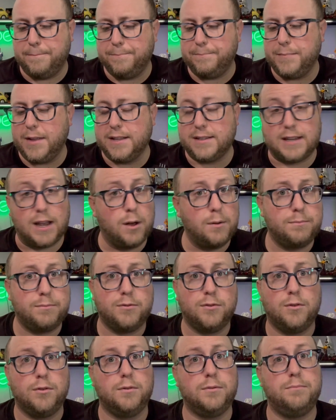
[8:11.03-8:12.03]
it's
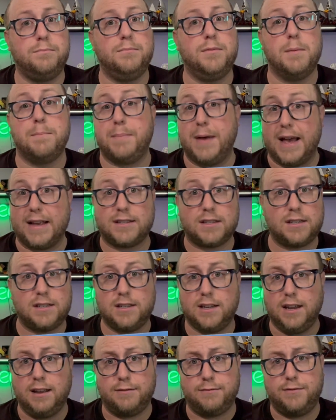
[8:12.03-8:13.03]
helpful the best
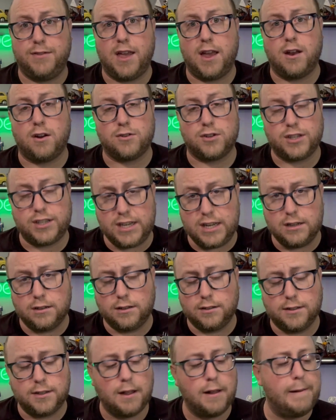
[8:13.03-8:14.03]
if they are
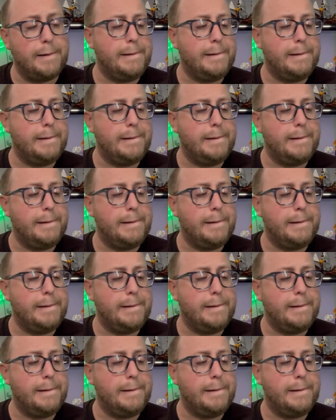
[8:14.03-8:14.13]
sealed.